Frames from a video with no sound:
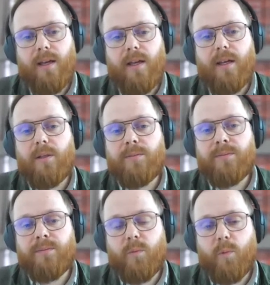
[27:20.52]

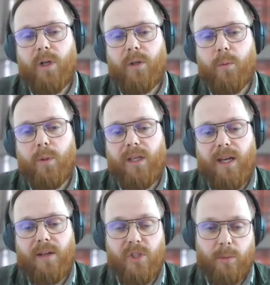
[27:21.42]
where we
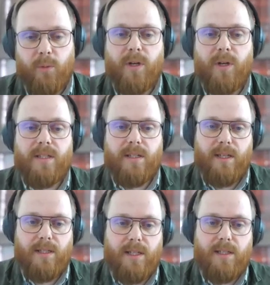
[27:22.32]
have summarized the
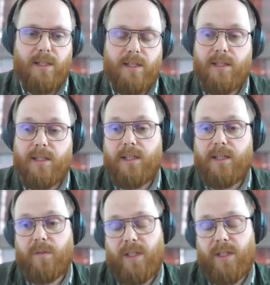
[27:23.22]
statistics in
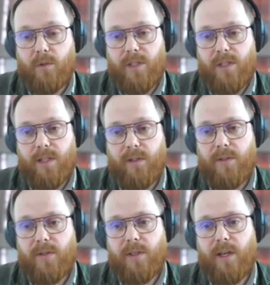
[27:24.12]
each of these grid
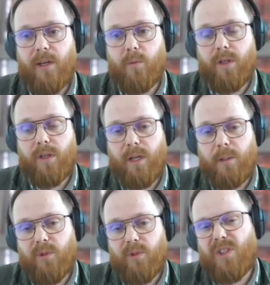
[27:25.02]
cells, and we are
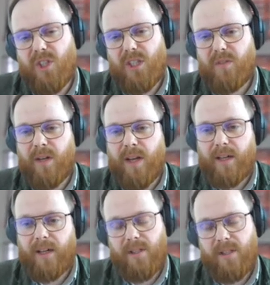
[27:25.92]
able to achieve an
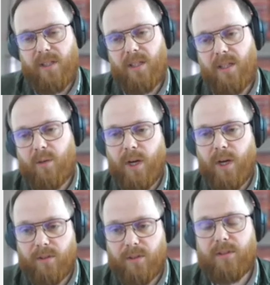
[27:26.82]
accuracy
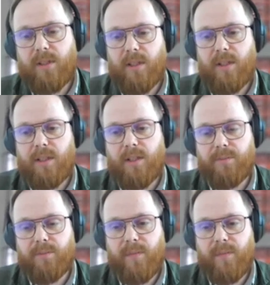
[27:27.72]
around
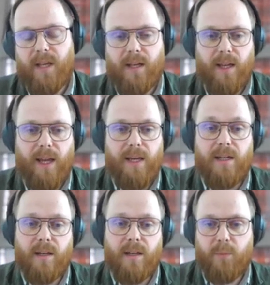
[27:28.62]

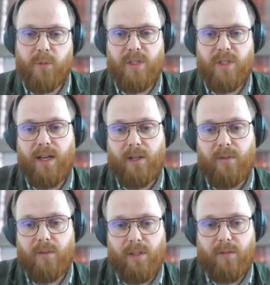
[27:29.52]
89%
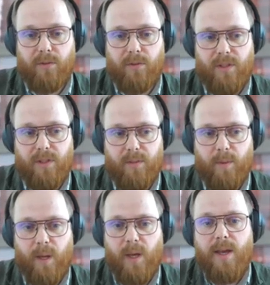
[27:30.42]
accuracy for this.
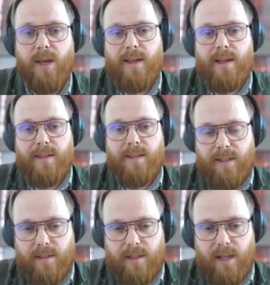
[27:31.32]

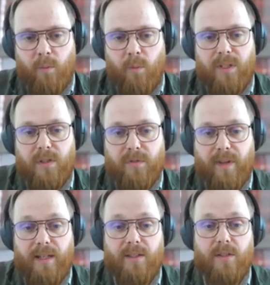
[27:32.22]
This is then what is
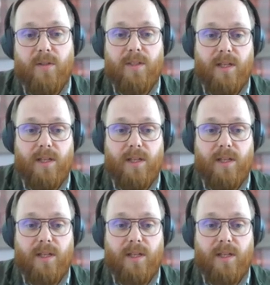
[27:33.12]
fed into